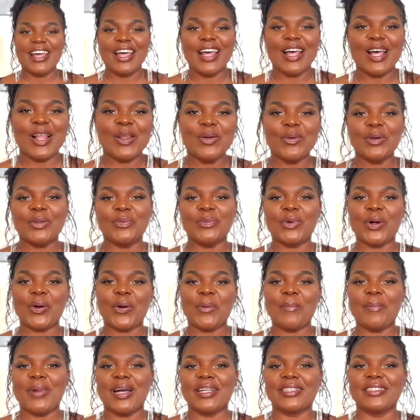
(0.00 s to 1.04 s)
Hello and welcome
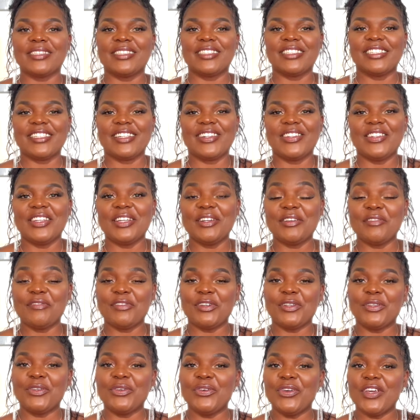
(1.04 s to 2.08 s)
back to the channel. If you're
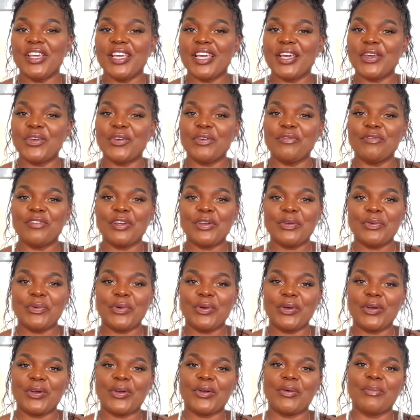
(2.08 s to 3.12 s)
new here, you're very
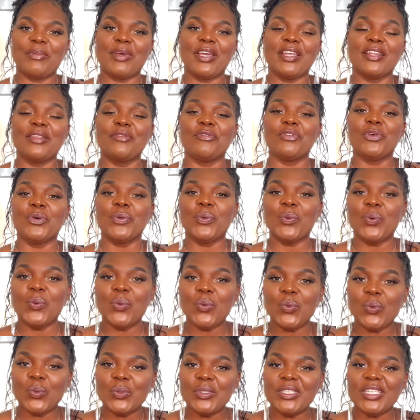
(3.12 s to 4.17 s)
welcome, and if you're
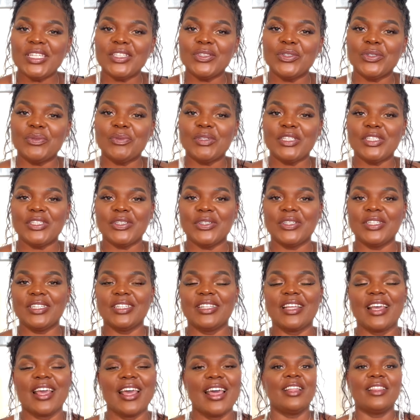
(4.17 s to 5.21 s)
old and you're returning,
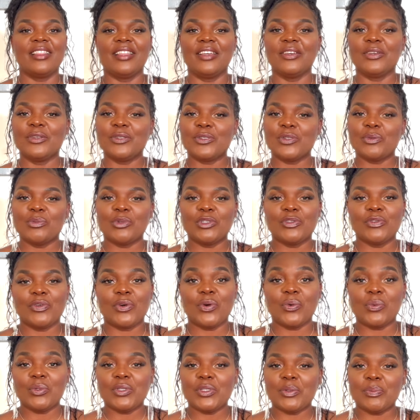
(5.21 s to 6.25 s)
thank you so much for
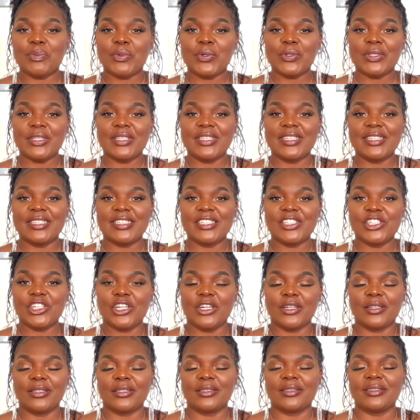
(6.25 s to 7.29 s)
always supporting this
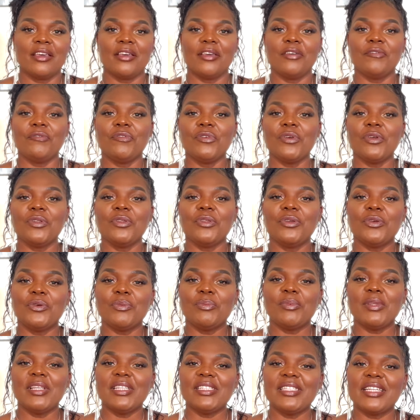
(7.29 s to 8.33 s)
channel. If you're new,
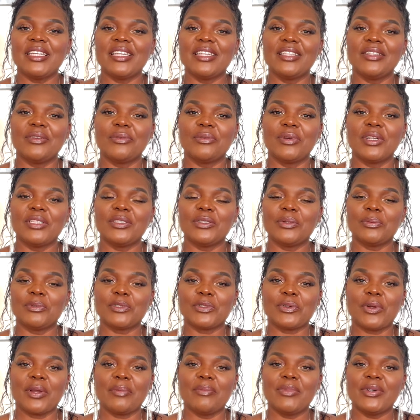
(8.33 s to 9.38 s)
please hit the red
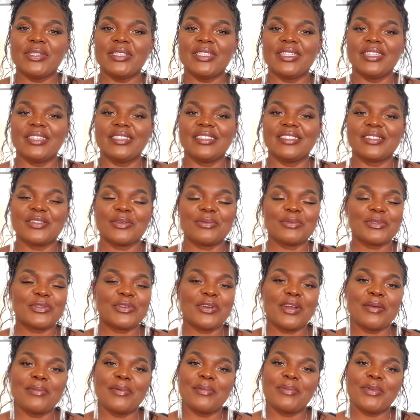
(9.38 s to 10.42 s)
subscribe button,
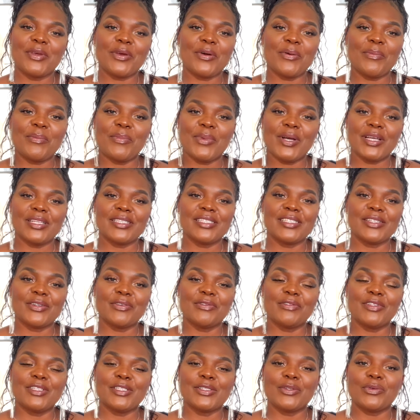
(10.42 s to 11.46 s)
subscribe and become part of
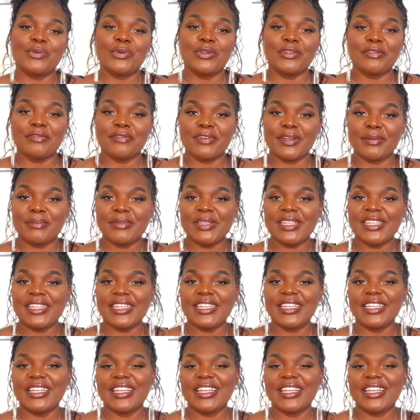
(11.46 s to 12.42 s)
this growing family,